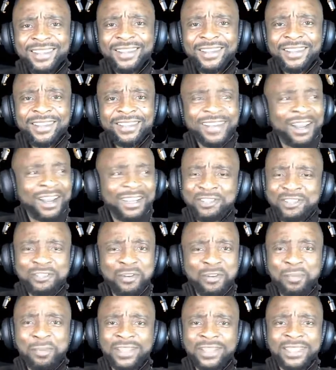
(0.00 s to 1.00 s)
There is
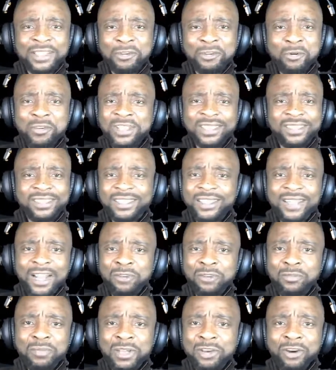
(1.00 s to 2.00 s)
nobody in Kogi State that
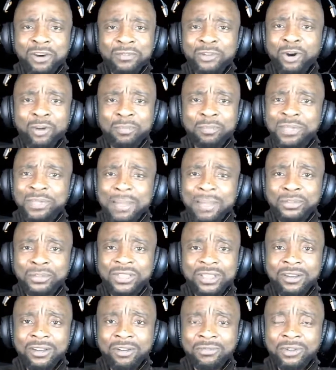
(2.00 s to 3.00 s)
could be governor or be deputy
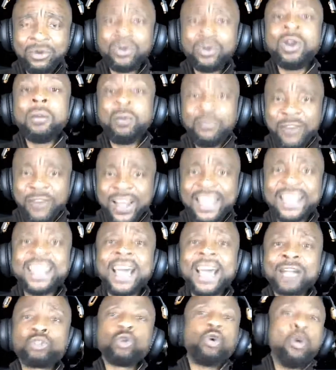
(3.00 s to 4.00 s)
governor. But Faleke
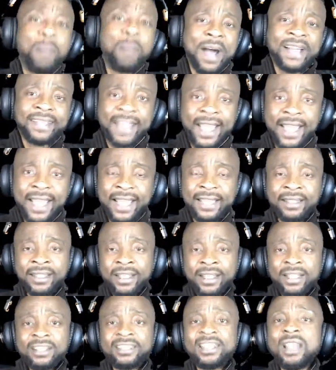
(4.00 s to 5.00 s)
had to go back then.
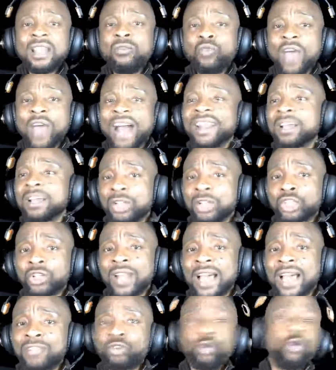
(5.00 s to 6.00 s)
Same way Aregbesola
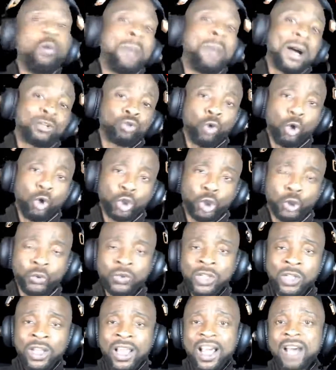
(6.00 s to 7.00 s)
had to go back to Osun
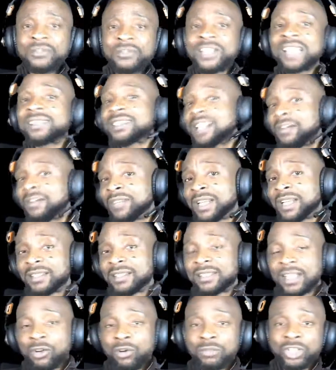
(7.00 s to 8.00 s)
after serving as
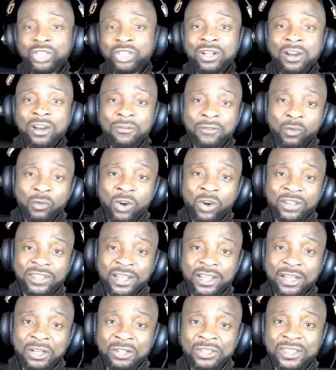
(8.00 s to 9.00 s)
a commissioner of works in
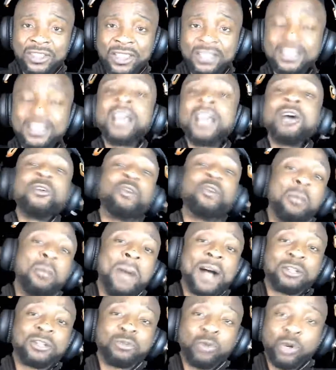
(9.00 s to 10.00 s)
Lagos State. Go
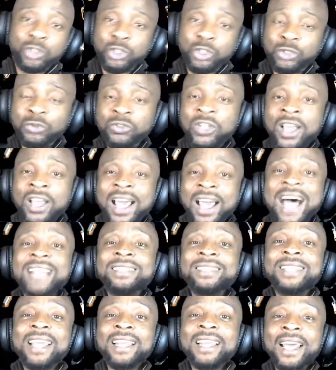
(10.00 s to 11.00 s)
back to Osun and
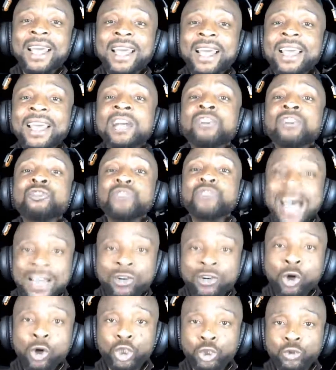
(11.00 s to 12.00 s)
then ran
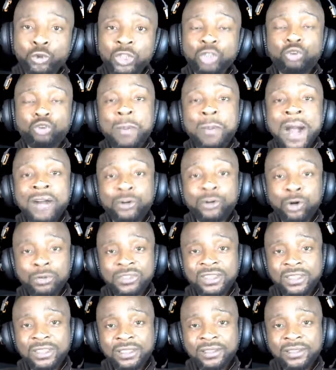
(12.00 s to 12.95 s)
Osun into bankruptcy.